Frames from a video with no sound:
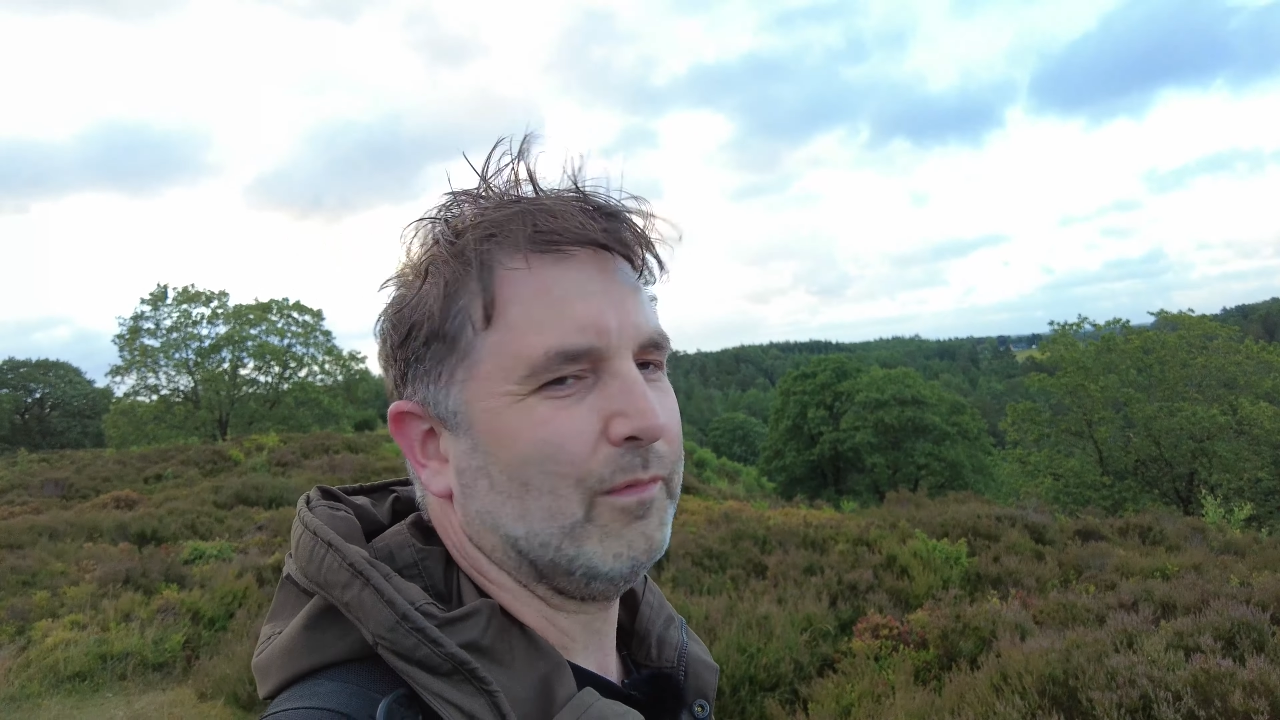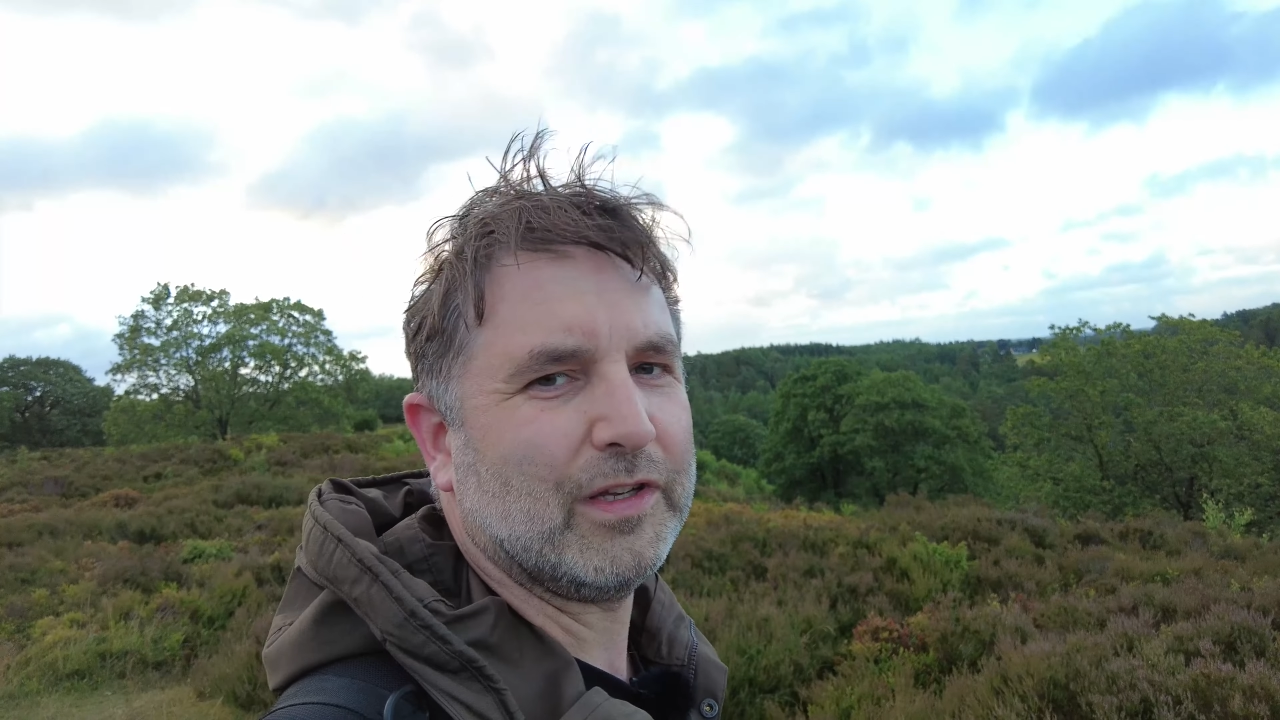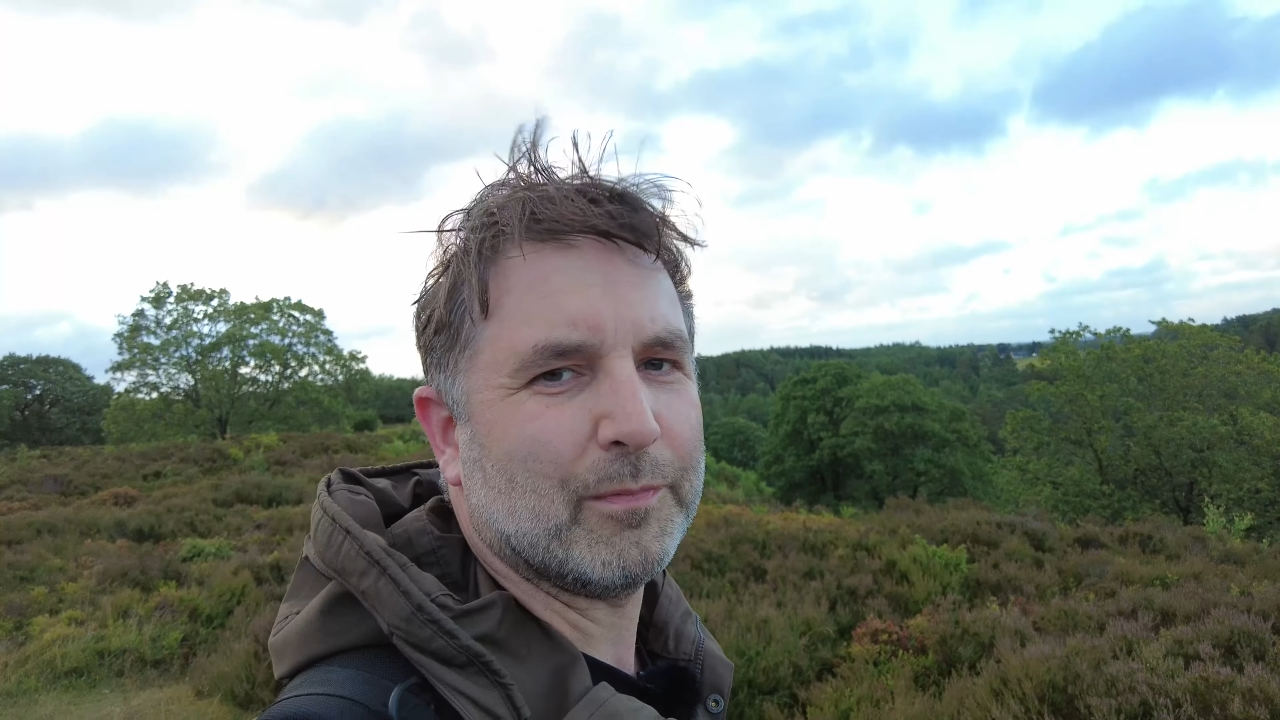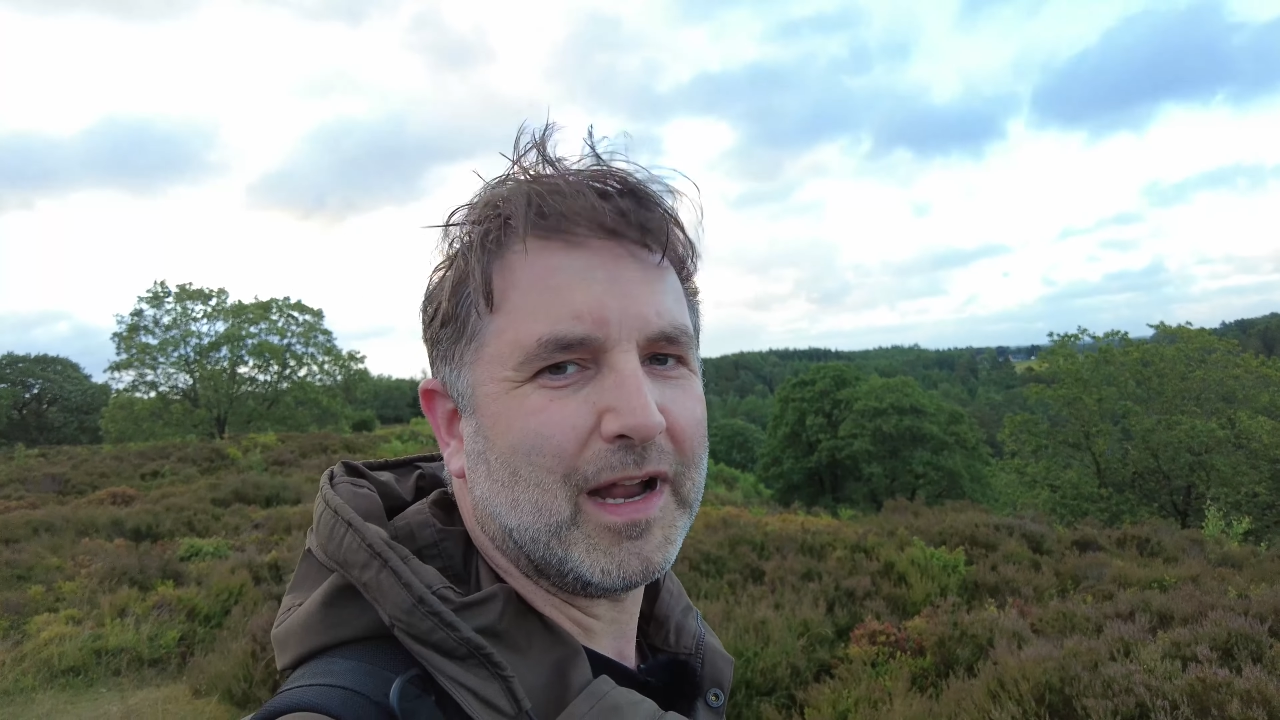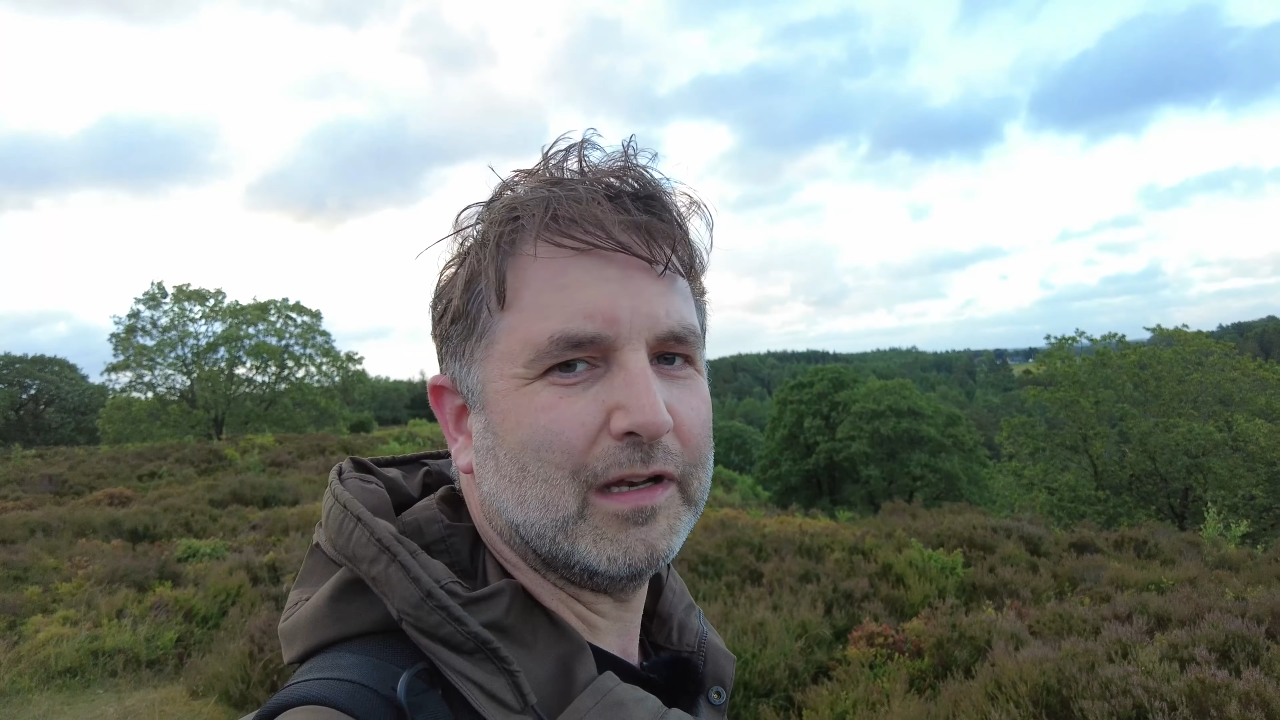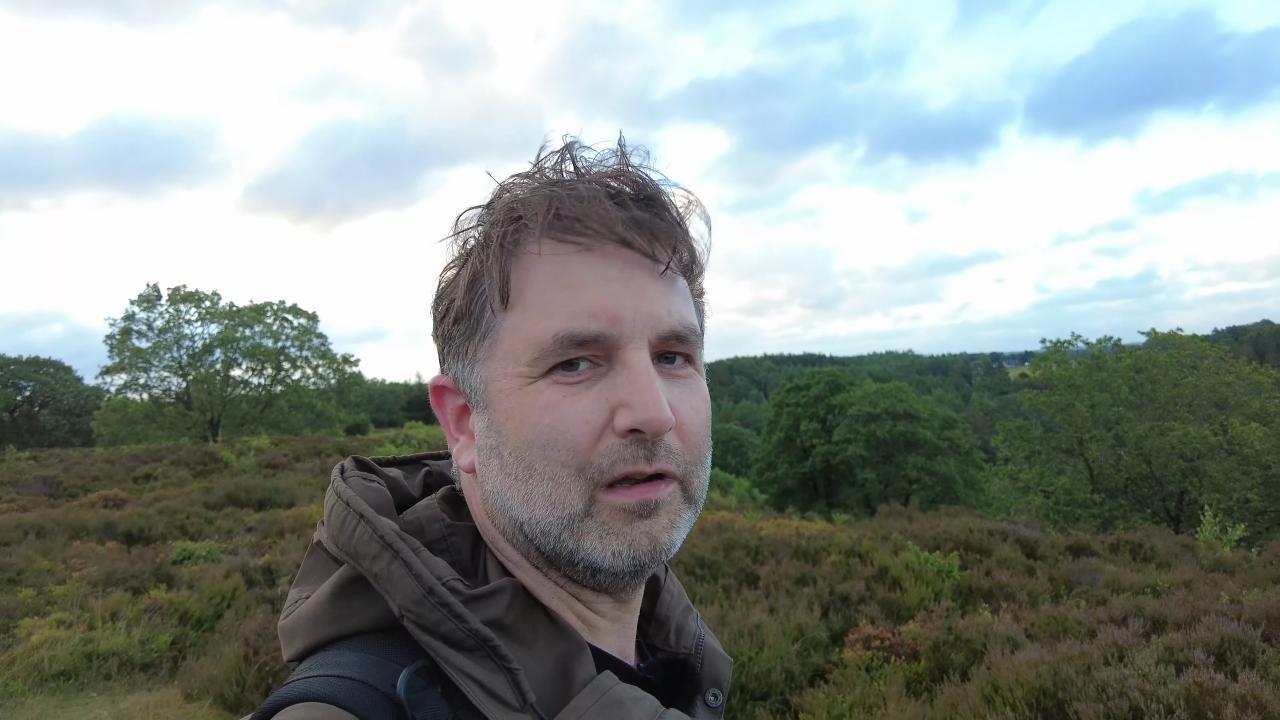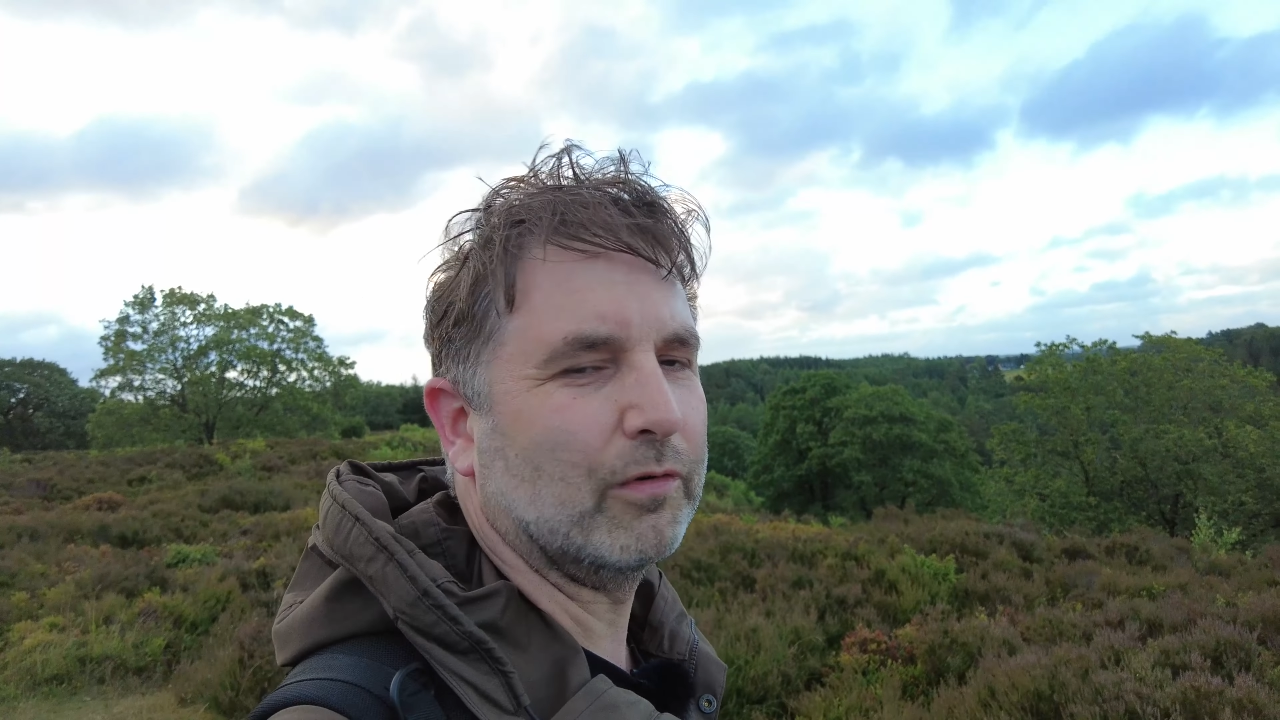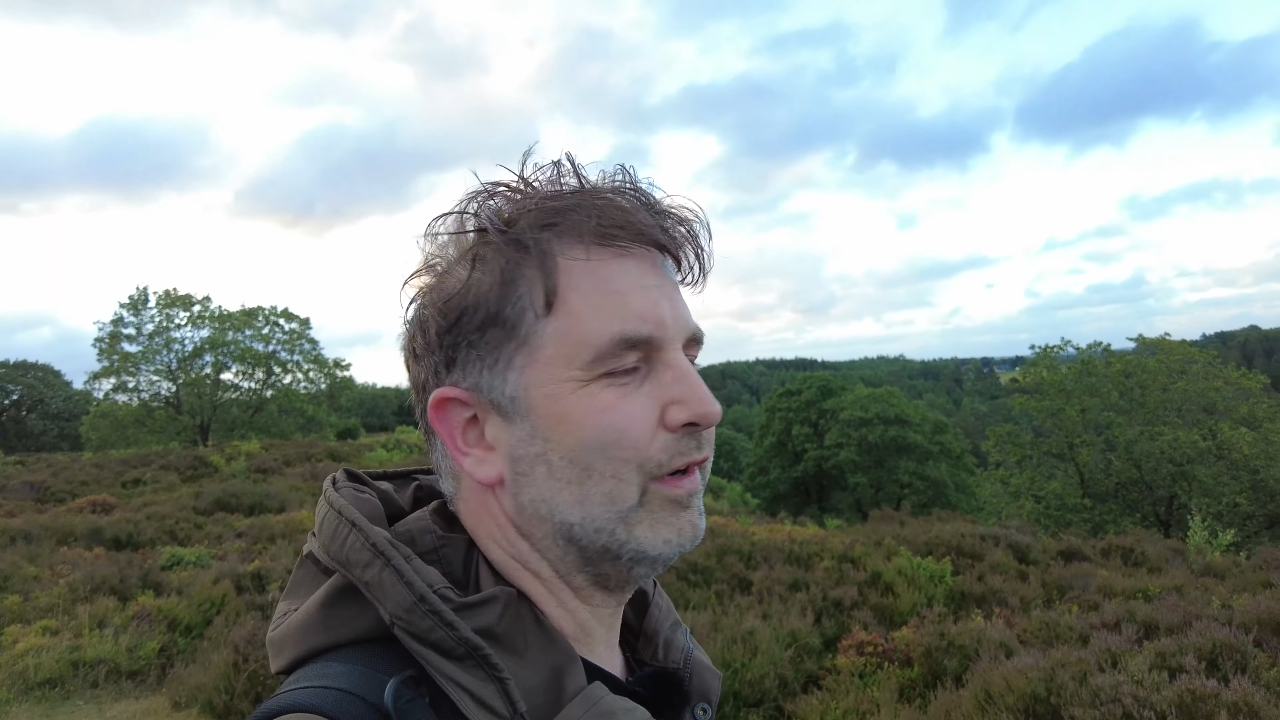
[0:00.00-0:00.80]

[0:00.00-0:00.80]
which might look